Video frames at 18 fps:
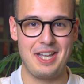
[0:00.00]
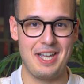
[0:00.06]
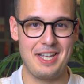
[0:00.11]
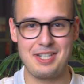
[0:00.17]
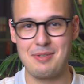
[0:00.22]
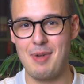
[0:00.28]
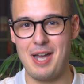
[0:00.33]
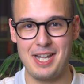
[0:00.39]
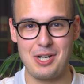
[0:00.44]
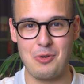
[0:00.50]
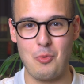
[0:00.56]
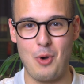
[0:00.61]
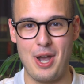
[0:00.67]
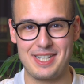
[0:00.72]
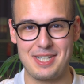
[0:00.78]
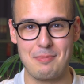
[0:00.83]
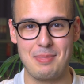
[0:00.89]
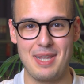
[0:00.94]
other white
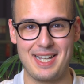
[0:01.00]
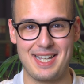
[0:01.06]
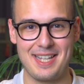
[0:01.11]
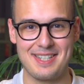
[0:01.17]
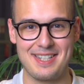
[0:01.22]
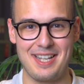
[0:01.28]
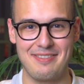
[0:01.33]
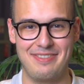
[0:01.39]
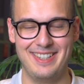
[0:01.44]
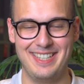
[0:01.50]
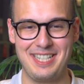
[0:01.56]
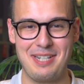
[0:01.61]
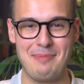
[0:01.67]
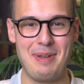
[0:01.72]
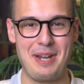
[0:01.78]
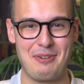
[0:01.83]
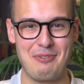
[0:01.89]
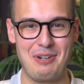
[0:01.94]
and black hat stuff in the
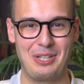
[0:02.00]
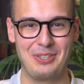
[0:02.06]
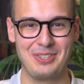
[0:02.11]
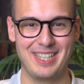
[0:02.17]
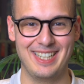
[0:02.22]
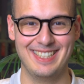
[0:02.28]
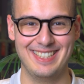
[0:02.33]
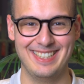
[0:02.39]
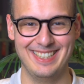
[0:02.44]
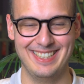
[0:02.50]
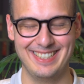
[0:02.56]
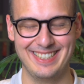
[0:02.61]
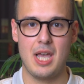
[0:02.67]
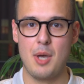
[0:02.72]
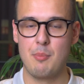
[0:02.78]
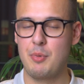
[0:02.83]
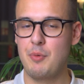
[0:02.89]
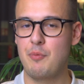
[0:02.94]
background.
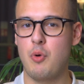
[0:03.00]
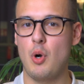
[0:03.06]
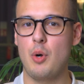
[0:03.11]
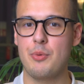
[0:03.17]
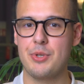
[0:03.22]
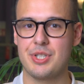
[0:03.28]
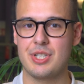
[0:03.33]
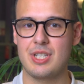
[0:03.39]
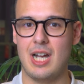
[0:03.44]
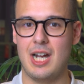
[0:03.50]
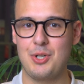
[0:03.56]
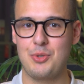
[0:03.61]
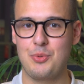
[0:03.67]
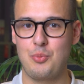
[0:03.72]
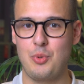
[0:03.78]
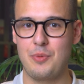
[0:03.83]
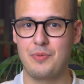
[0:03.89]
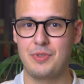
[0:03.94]
Before we start
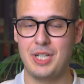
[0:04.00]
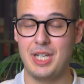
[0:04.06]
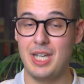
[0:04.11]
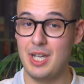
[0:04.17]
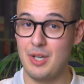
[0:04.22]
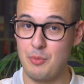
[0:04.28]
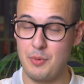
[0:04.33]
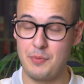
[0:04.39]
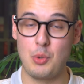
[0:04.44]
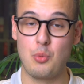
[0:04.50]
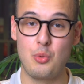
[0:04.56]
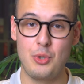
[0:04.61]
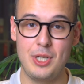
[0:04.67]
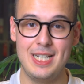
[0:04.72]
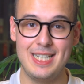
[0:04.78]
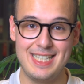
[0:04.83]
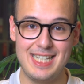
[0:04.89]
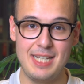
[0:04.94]
with the real
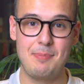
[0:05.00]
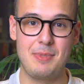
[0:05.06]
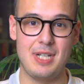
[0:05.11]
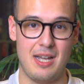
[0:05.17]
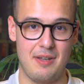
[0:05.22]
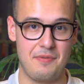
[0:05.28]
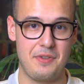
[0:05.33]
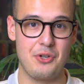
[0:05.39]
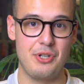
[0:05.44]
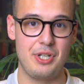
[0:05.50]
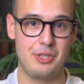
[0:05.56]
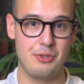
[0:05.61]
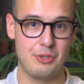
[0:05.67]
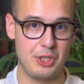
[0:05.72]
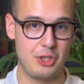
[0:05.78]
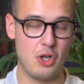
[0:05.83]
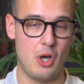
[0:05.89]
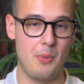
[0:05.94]
deep dive here into the
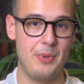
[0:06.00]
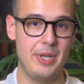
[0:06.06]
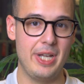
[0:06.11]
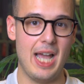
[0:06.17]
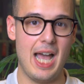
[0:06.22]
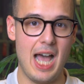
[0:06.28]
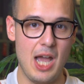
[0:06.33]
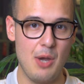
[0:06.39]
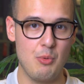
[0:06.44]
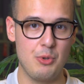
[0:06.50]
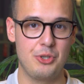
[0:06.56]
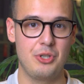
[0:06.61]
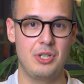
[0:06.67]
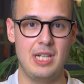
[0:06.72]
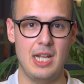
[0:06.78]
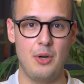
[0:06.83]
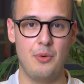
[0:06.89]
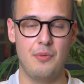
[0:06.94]
topic, I want to
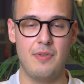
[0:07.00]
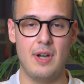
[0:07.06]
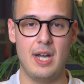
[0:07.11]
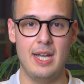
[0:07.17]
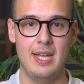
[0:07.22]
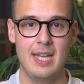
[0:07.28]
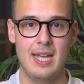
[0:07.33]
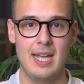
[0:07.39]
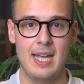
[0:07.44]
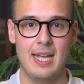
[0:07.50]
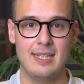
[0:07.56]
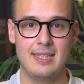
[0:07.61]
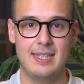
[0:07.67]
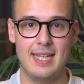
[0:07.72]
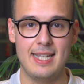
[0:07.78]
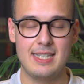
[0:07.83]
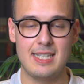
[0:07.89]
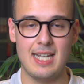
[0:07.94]
clarify
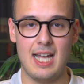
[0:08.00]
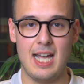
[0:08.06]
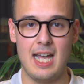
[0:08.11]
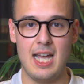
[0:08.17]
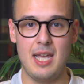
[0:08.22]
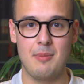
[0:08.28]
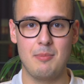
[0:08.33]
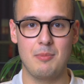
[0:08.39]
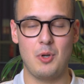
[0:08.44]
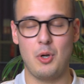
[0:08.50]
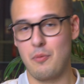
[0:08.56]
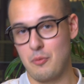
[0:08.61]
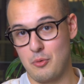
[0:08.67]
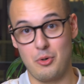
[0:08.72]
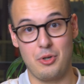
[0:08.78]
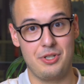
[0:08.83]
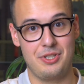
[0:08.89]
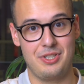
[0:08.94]
that I'm
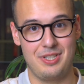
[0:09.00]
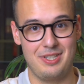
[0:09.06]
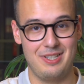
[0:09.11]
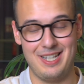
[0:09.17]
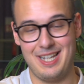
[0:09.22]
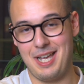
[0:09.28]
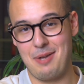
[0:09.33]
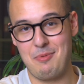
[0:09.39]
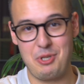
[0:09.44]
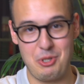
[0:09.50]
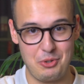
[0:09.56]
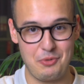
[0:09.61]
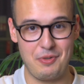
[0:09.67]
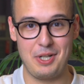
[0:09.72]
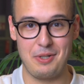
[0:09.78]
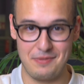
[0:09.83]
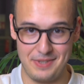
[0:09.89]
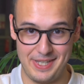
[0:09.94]
a huge fan
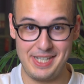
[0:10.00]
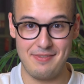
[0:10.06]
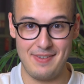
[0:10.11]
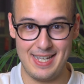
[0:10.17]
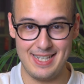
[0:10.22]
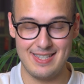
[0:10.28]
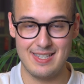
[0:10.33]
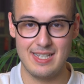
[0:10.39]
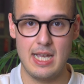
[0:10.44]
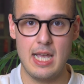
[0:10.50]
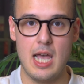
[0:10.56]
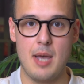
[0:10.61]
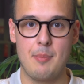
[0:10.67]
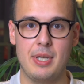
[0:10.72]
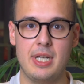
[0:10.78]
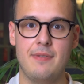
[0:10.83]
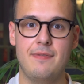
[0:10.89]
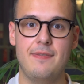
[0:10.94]
of native ads, but
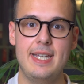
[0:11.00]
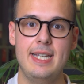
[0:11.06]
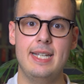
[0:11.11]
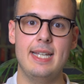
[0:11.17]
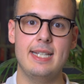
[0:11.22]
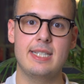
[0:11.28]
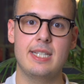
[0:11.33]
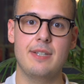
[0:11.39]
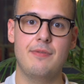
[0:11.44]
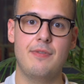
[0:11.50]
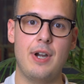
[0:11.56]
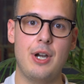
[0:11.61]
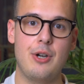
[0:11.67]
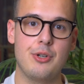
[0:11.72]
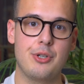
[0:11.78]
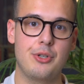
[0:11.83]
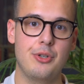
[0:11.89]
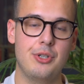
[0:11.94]
I think it's a very
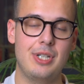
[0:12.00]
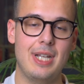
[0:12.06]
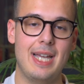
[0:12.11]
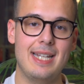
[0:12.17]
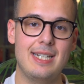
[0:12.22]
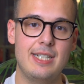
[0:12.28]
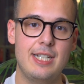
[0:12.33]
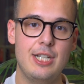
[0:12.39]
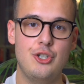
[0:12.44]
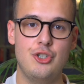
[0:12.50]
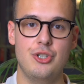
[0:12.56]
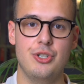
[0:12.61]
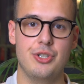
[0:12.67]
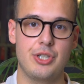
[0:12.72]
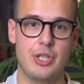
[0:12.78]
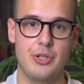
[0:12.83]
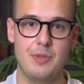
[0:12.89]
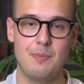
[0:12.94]
good addition. So
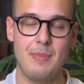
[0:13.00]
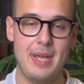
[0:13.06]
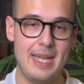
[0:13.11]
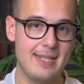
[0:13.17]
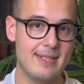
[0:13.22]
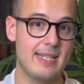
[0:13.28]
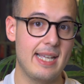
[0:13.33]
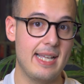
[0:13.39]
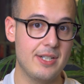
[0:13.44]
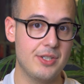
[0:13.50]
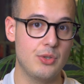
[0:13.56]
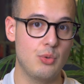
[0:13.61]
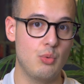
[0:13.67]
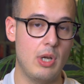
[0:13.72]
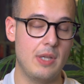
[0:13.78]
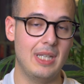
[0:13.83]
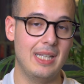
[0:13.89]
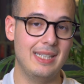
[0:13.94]
it makes sense to
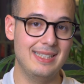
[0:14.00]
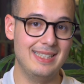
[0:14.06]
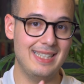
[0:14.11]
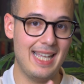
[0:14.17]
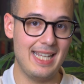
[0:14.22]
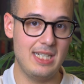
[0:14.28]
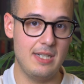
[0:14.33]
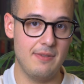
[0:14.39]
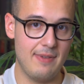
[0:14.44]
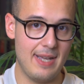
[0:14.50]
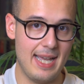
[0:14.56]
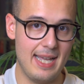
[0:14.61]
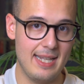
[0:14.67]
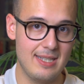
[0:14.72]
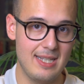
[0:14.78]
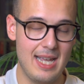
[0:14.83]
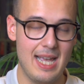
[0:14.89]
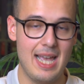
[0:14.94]
run native ads
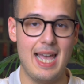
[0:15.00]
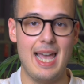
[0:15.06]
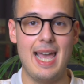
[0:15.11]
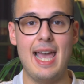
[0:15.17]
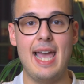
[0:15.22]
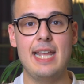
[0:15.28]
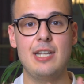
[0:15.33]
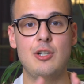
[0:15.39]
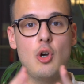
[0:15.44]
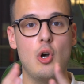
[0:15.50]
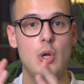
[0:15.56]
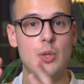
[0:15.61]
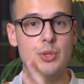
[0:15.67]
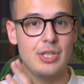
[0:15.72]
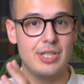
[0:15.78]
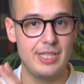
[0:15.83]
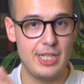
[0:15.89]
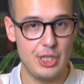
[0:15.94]
and also
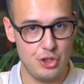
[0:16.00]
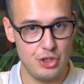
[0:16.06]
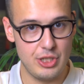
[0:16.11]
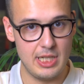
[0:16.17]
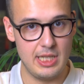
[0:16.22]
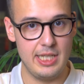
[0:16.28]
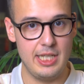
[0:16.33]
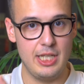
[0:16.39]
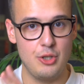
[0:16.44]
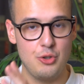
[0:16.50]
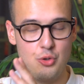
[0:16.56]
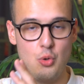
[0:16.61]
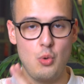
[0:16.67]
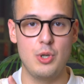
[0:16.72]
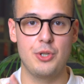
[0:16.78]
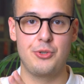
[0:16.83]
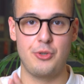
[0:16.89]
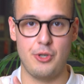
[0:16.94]
additionally Google
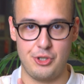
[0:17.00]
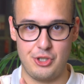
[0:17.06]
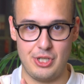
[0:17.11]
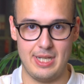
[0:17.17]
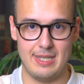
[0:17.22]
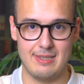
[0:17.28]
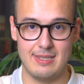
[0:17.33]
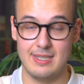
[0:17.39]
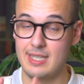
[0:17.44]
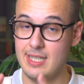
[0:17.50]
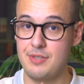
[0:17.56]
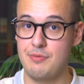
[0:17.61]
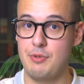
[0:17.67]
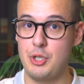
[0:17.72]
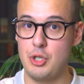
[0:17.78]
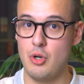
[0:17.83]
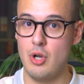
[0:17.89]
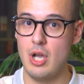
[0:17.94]
search ads. And in this
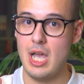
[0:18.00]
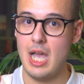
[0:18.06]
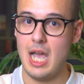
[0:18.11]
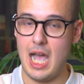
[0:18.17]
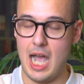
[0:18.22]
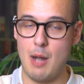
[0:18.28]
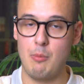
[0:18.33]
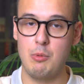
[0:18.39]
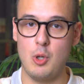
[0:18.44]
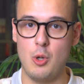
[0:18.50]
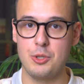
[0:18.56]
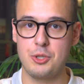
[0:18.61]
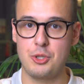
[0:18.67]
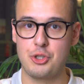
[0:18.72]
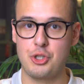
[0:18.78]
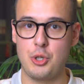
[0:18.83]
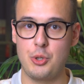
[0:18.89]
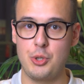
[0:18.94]
video, I will also
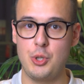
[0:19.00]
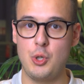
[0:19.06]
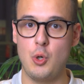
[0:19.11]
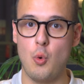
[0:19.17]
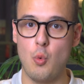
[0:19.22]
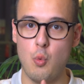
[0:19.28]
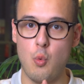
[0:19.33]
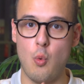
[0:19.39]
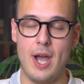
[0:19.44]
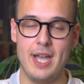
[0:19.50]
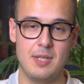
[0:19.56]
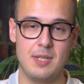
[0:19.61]
show you why it